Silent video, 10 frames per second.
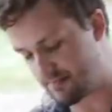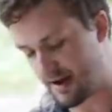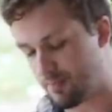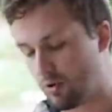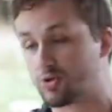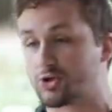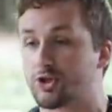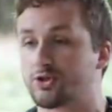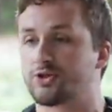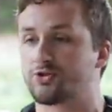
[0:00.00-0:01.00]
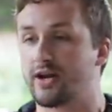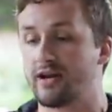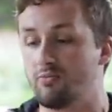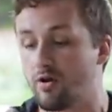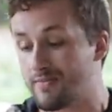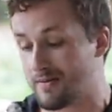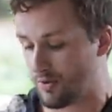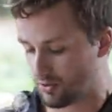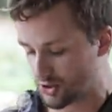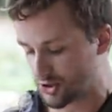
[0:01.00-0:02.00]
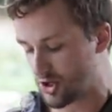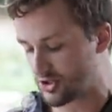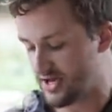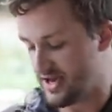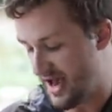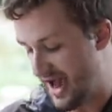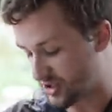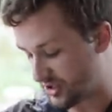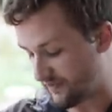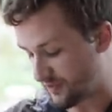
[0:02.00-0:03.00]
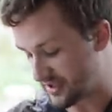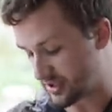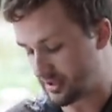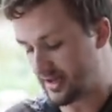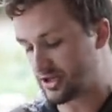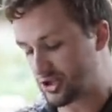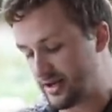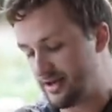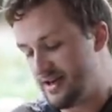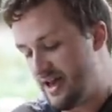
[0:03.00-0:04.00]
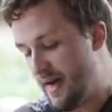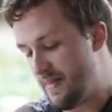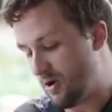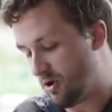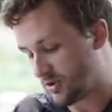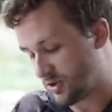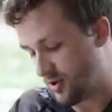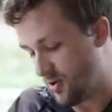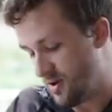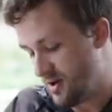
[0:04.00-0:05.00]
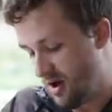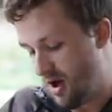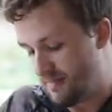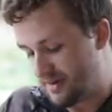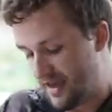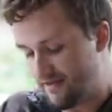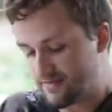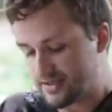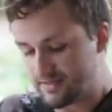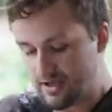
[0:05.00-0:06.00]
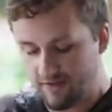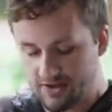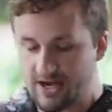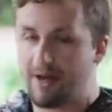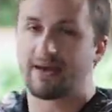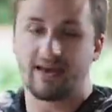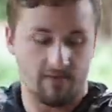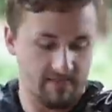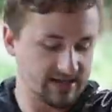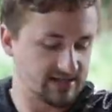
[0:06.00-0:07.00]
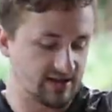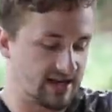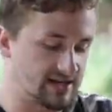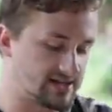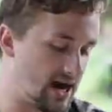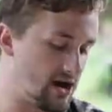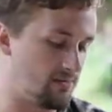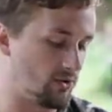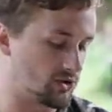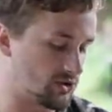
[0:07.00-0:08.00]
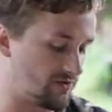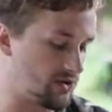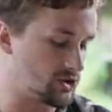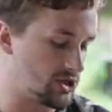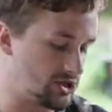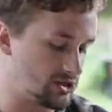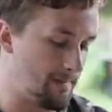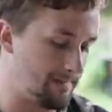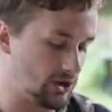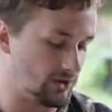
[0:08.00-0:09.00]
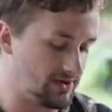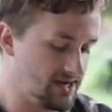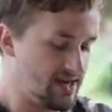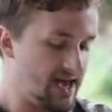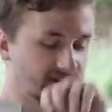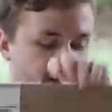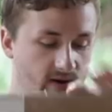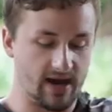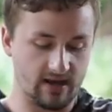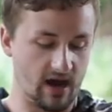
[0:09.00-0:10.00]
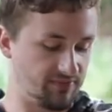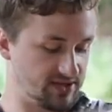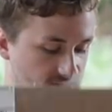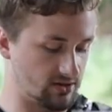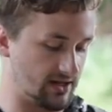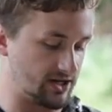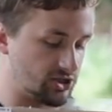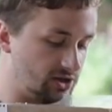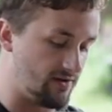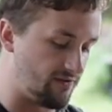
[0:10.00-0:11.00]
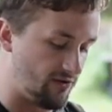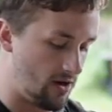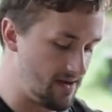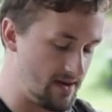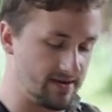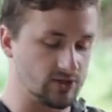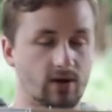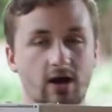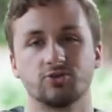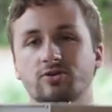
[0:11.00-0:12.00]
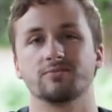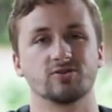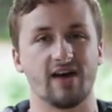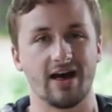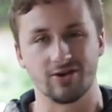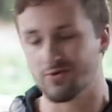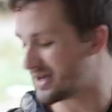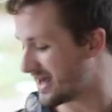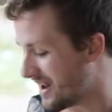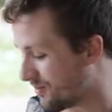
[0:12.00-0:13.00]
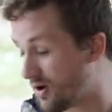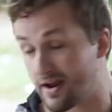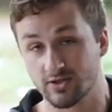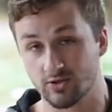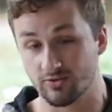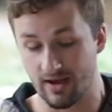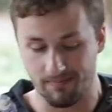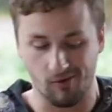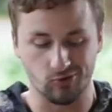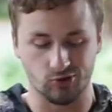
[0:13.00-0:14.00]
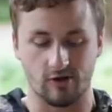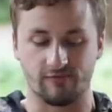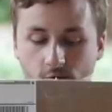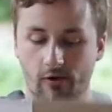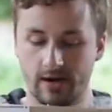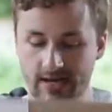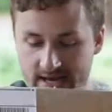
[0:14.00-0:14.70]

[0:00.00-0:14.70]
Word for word: in my Polar Star, so I traded him one of my Polar Stars actually for this collection, and then also um, gave him some stuff on top. I gave him basically an entire Polar Star Fusion Engine build, and so I got this collection from him as well. So I'm just valuing it at what I sold that Polar Star for.